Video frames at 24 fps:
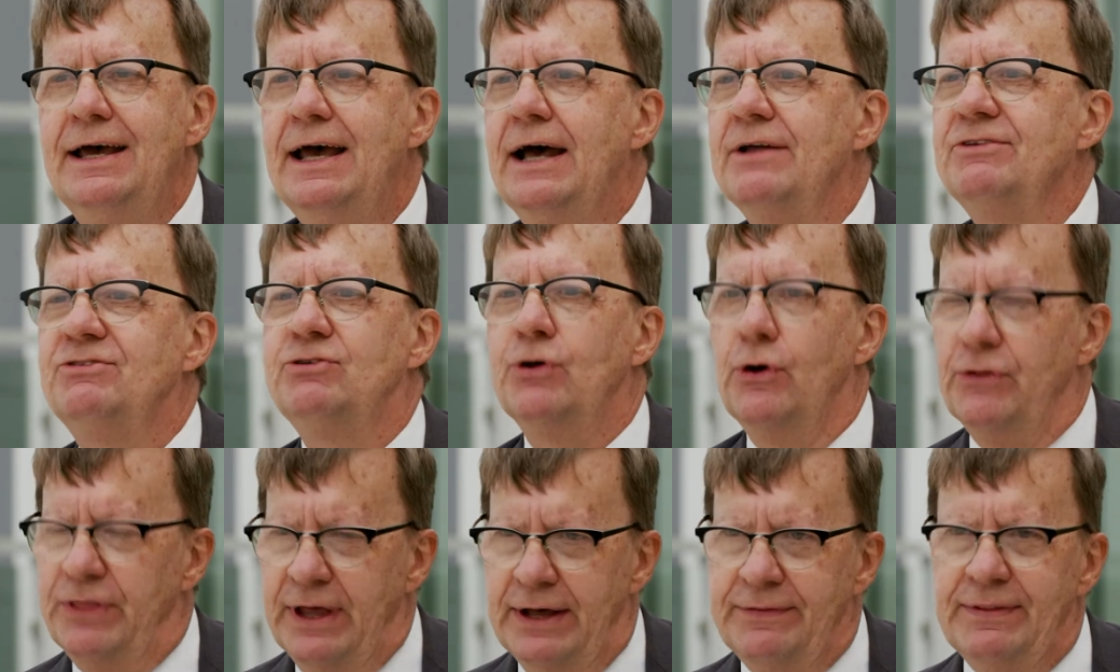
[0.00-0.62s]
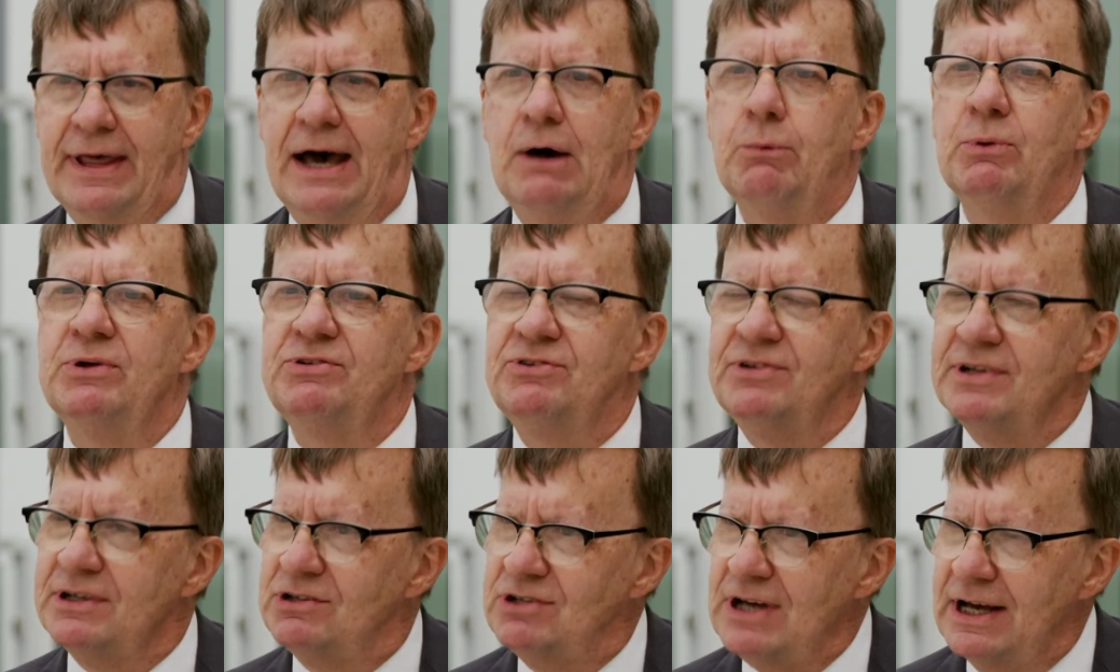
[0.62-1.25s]
And so then that
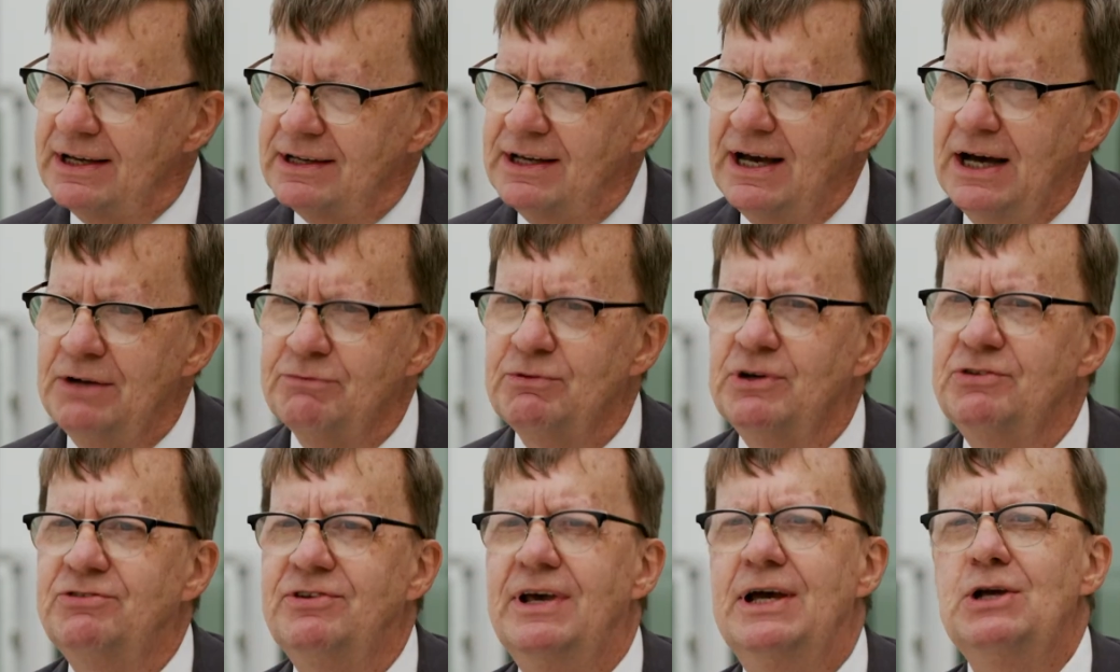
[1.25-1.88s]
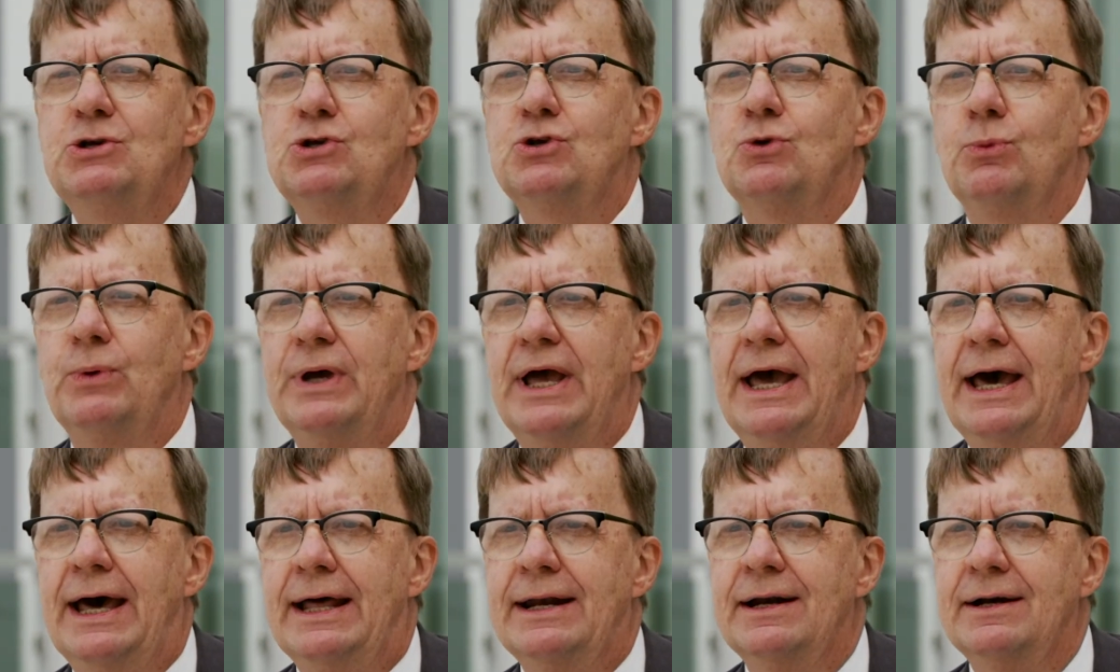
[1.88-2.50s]
was the conversation
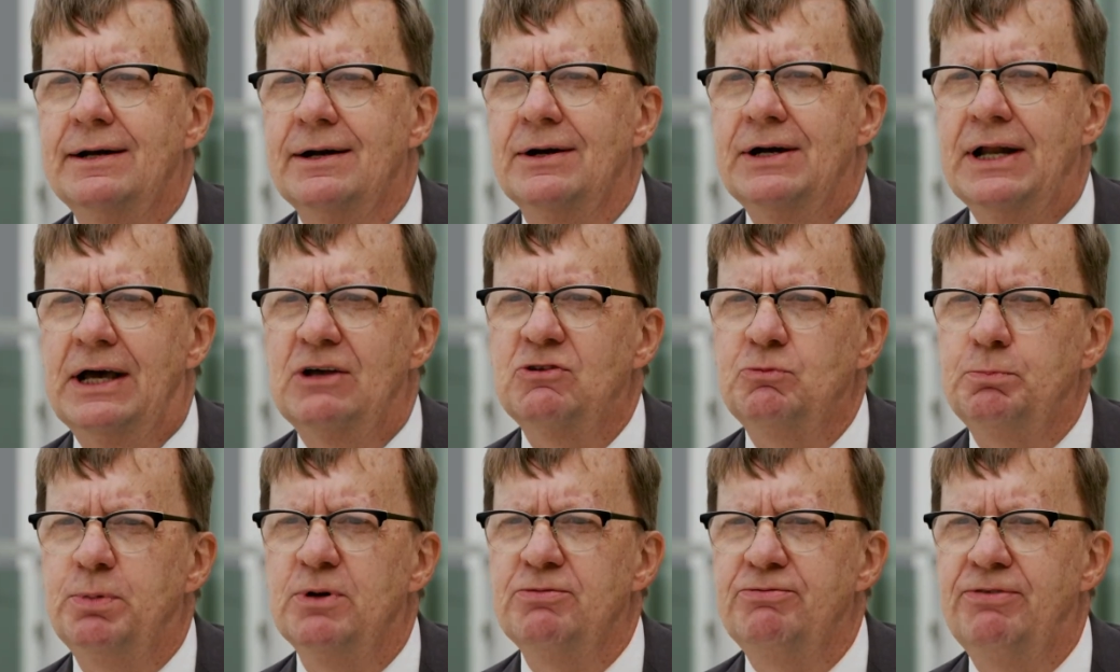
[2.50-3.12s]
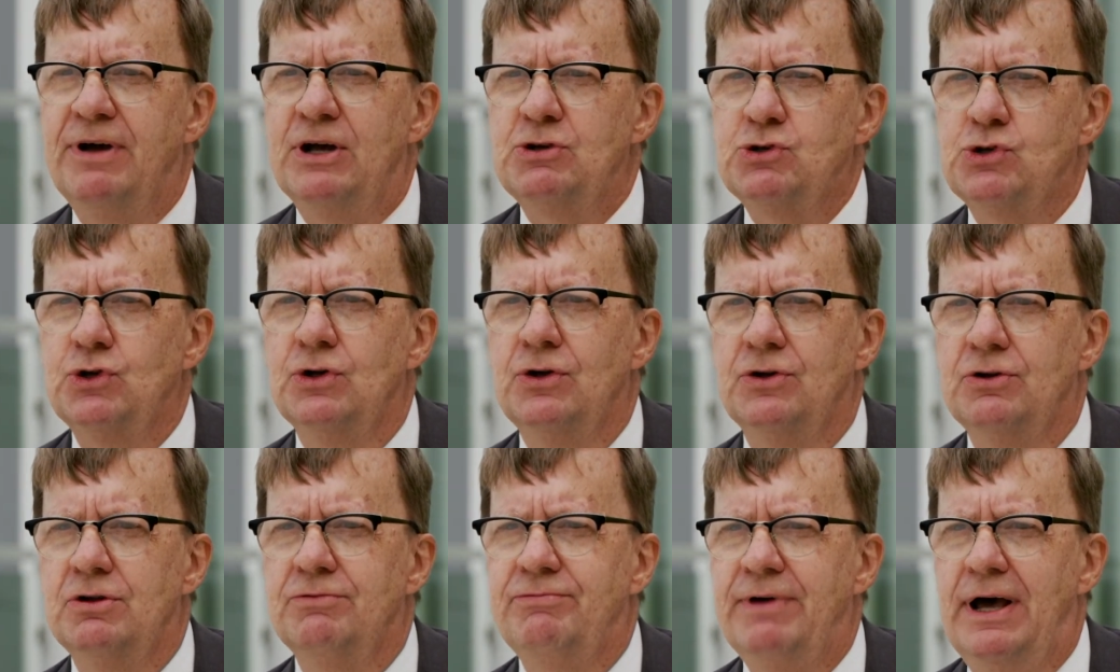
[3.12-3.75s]
we had at our next
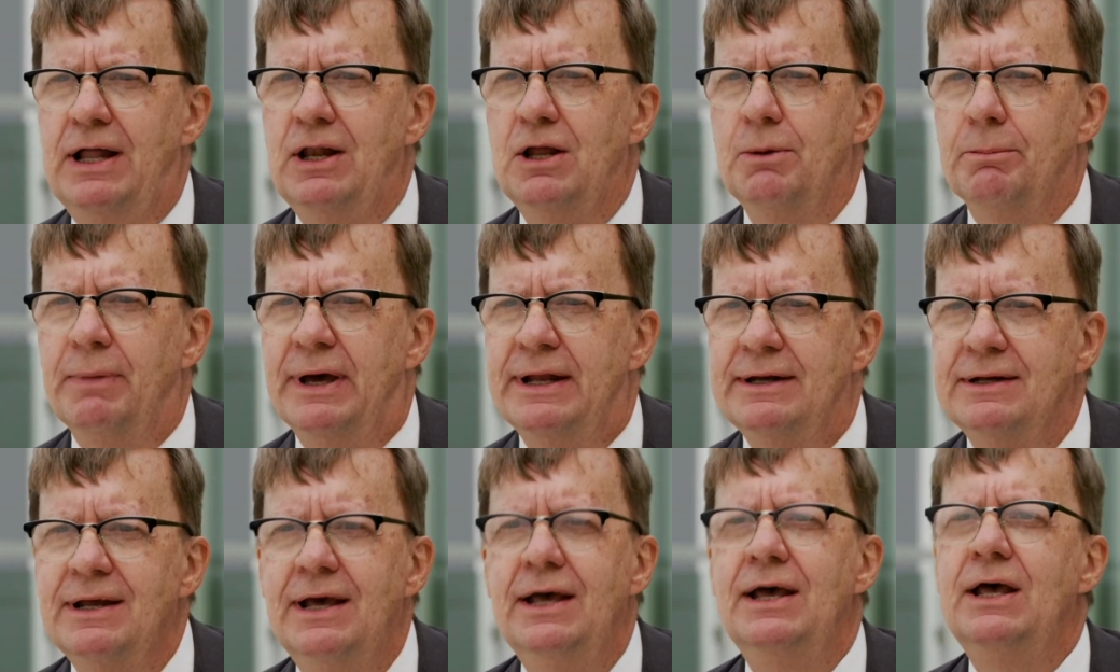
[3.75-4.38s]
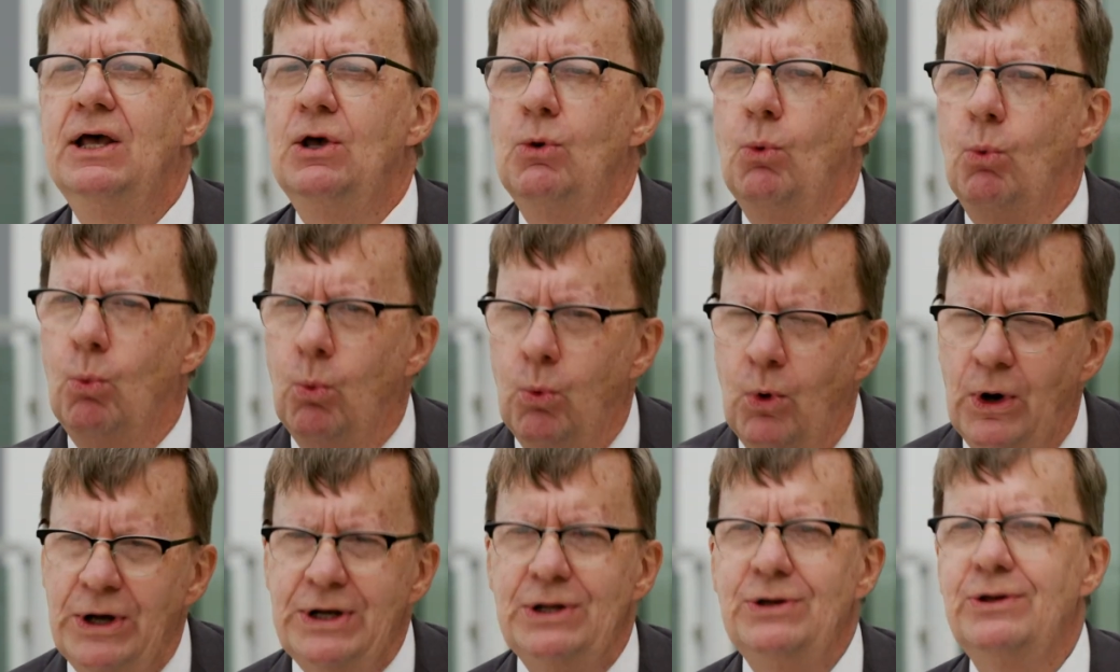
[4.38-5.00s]
professional development.
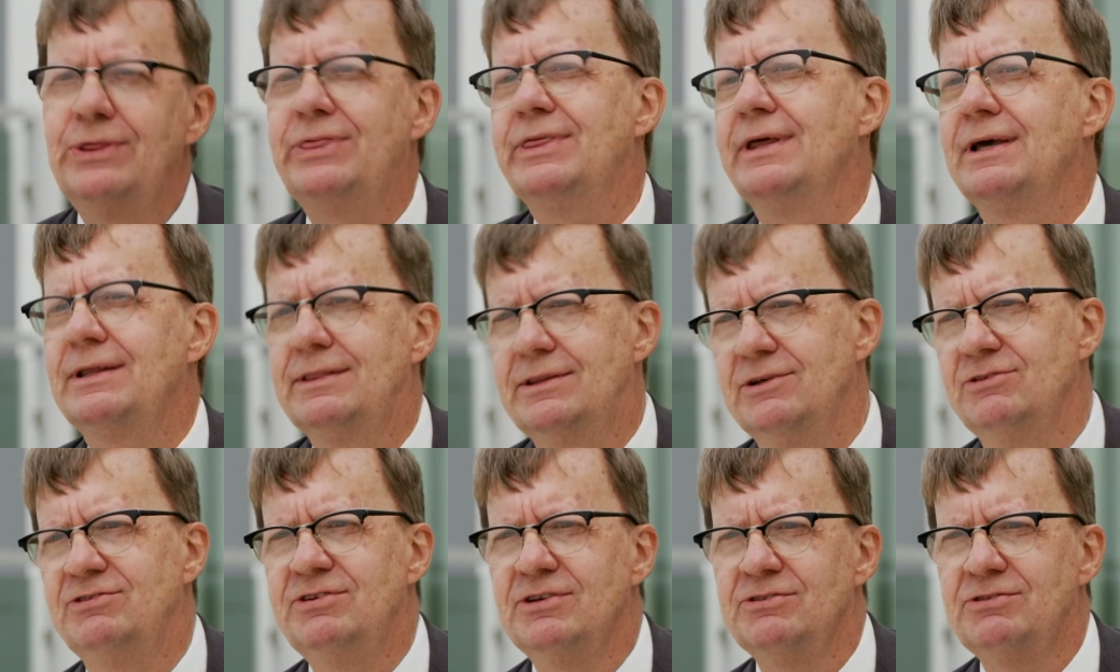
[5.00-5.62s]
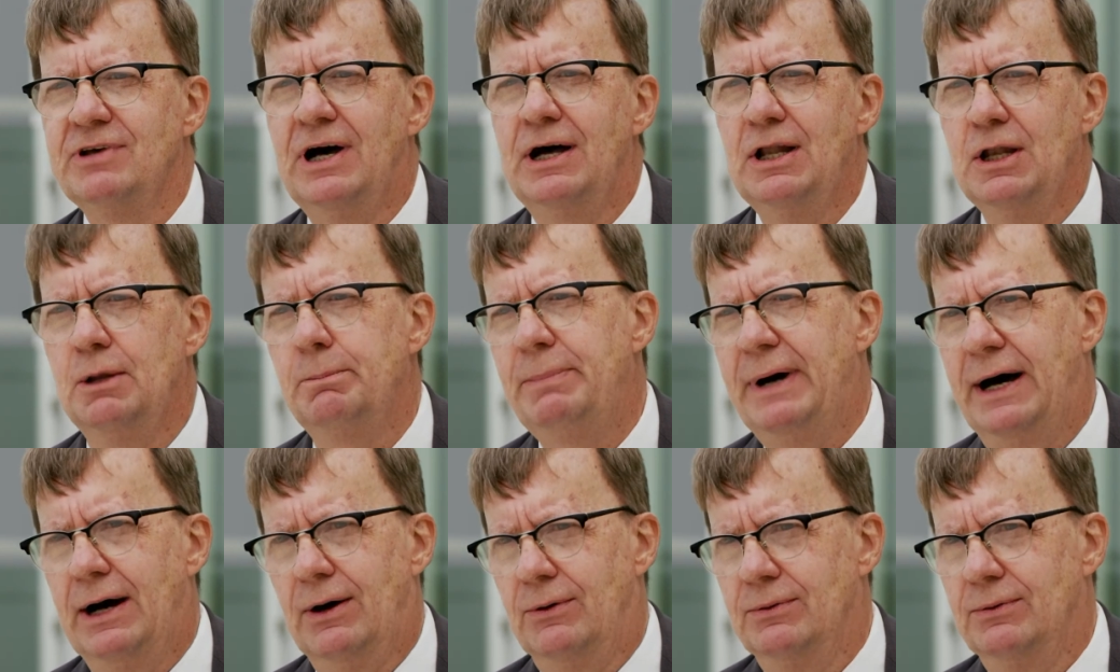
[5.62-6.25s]
What do you think this is all
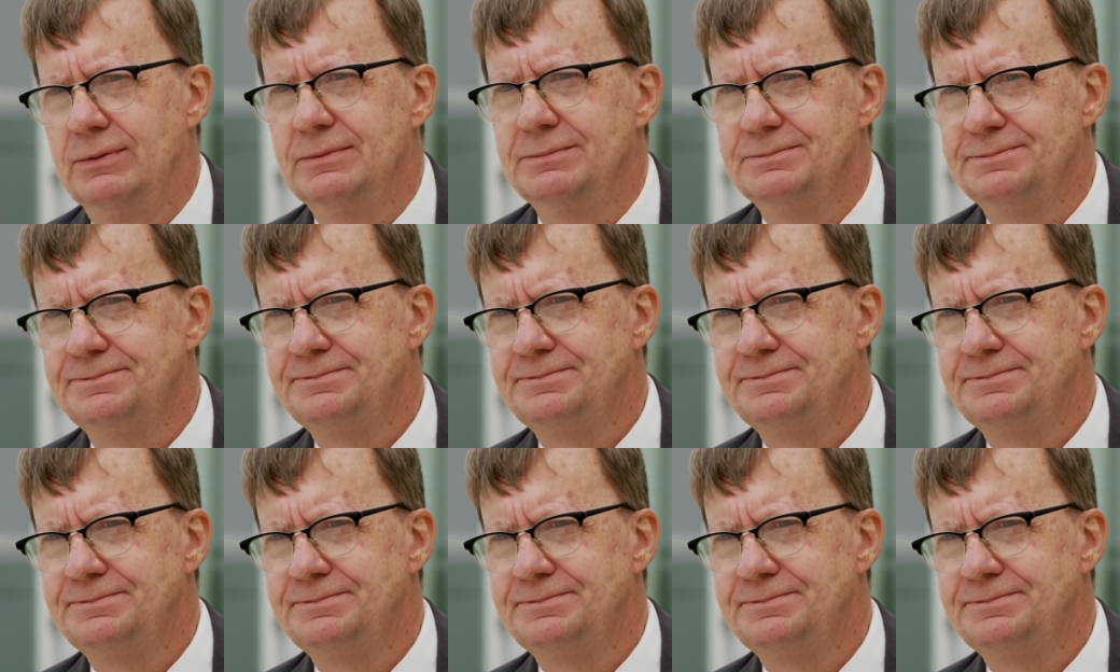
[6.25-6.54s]
about?